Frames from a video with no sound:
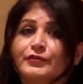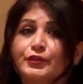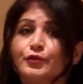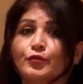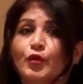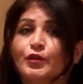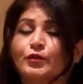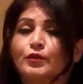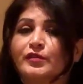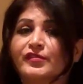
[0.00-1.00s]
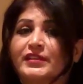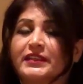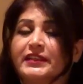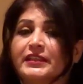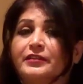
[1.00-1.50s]
we don't want to look
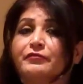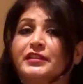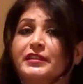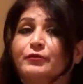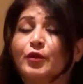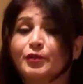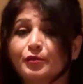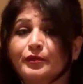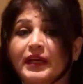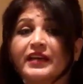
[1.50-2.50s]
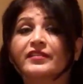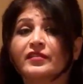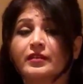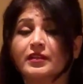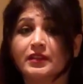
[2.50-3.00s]
silly. We want to
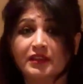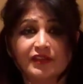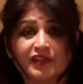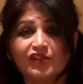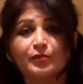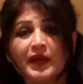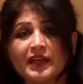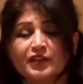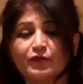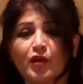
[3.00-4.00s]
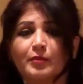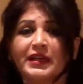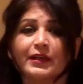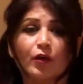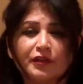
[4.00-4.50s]
earn respect from
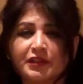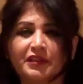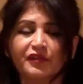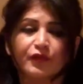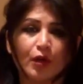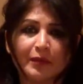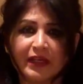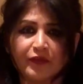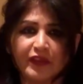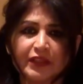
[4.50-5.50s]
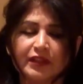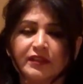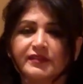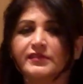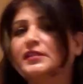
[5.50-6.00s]
our audience, from our
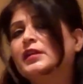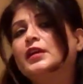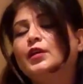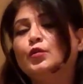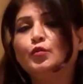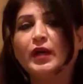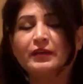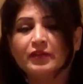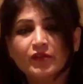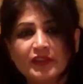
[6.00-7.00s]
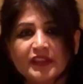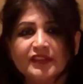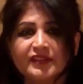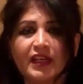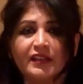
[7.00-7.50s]
readers, whoever
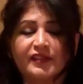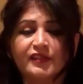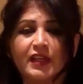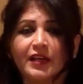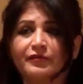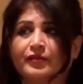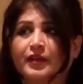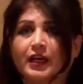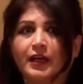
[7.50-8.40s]
reads our stuff.